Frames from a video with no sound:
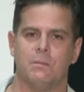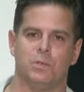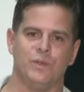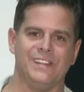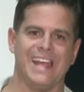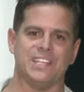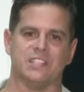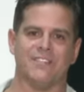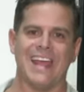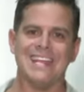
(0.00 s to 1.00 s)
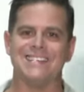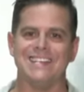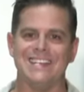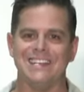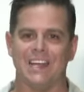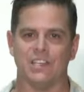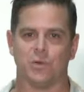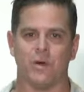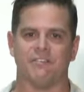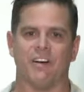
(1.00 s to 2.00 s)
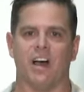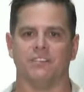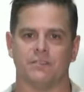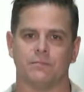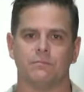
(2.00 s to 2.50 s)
between the ages of 18 and 25.